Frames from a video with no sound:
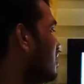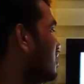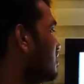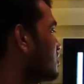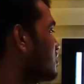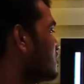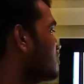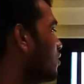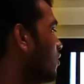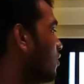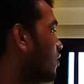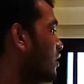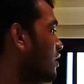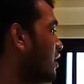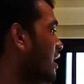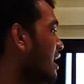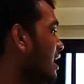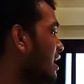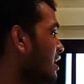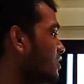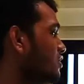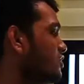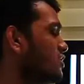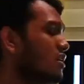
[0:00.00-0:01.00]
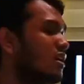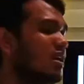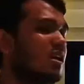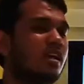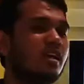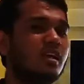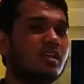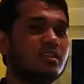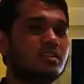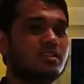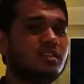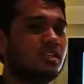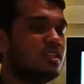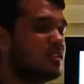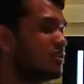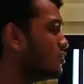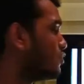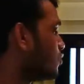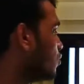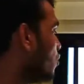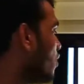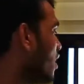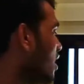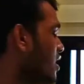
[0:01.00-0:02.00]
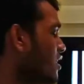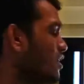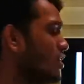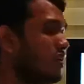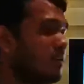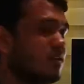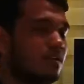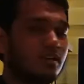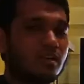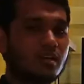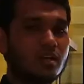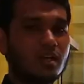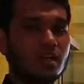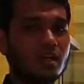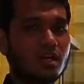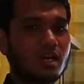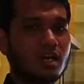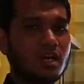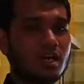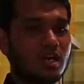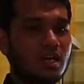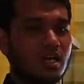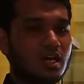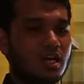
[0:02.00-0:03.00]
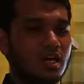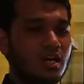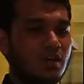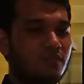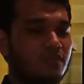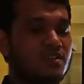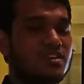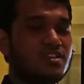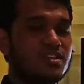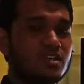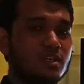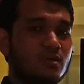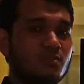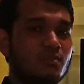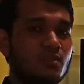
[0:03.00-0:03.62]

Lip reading: So hence, since one fission